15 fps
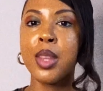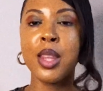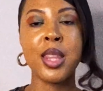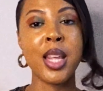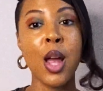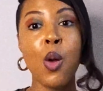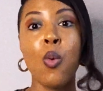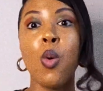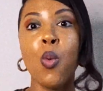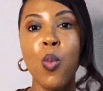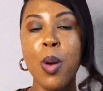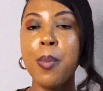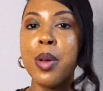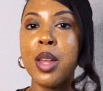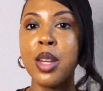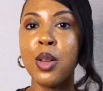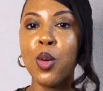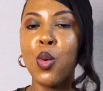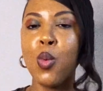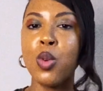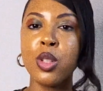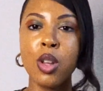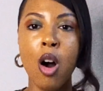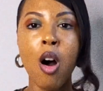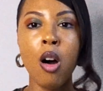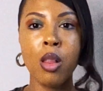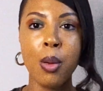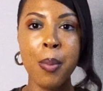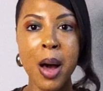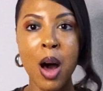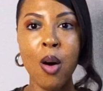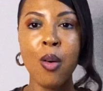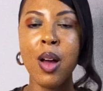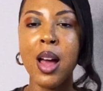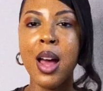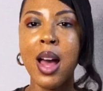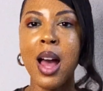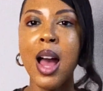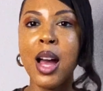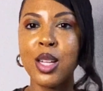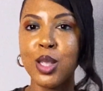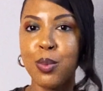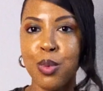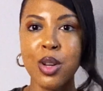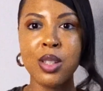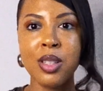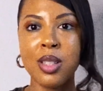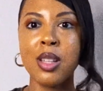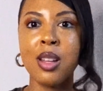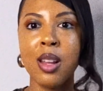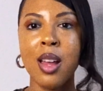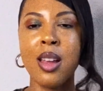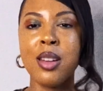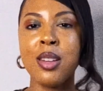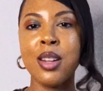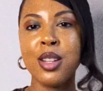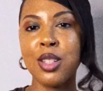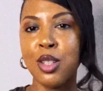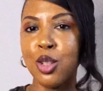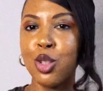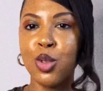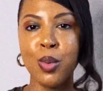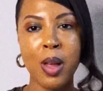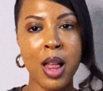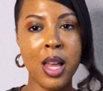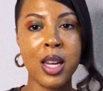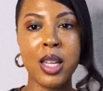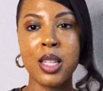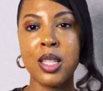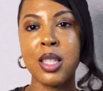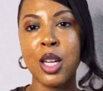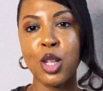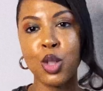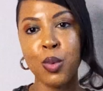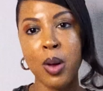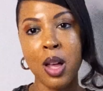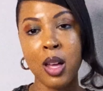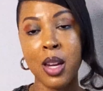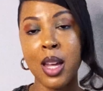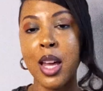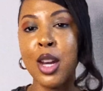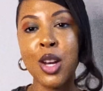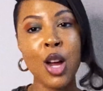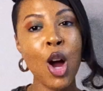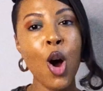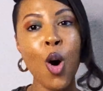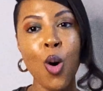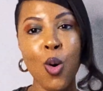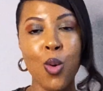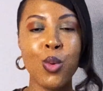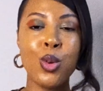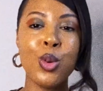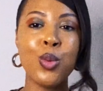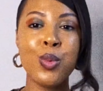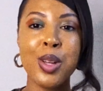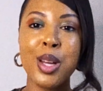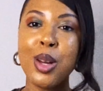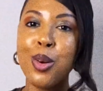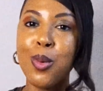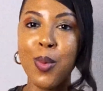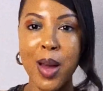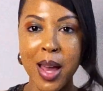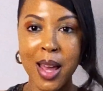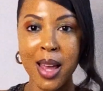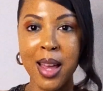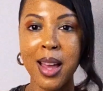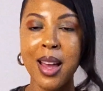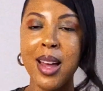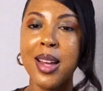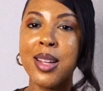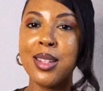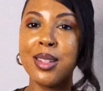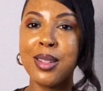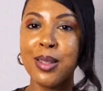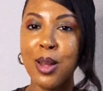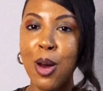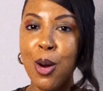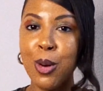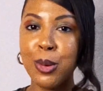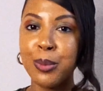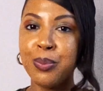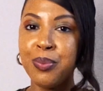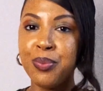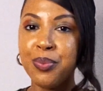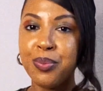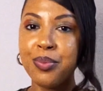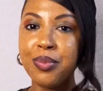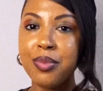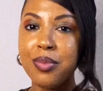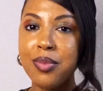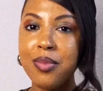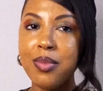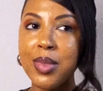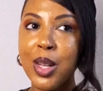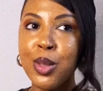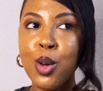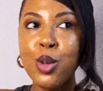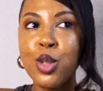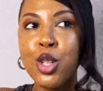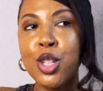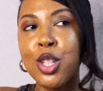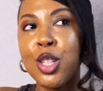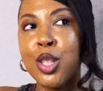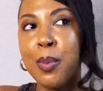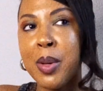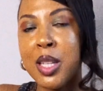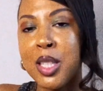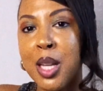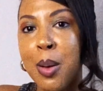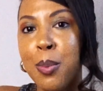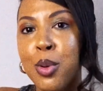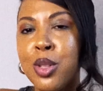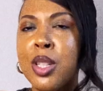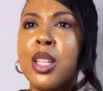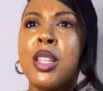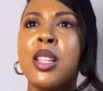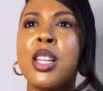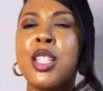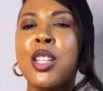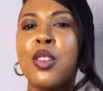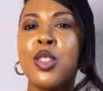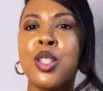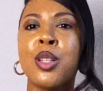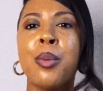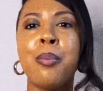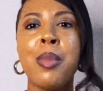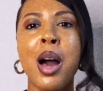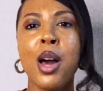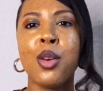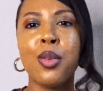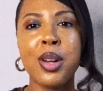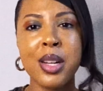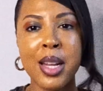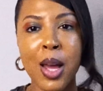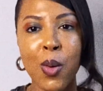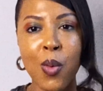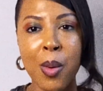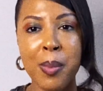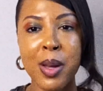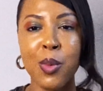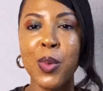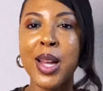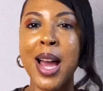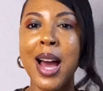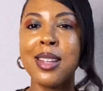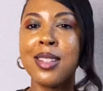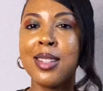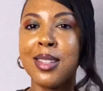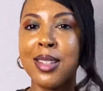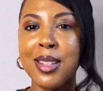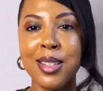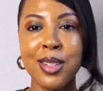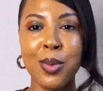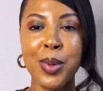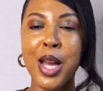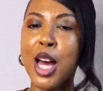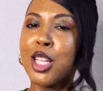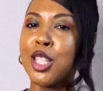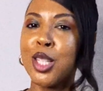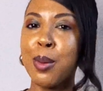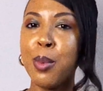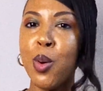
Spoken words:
They were women who was all about expressing their sensuality and sexuality in their own unique way. So those are just some examples, and let's get some modern day women. We got SZA, we got Summer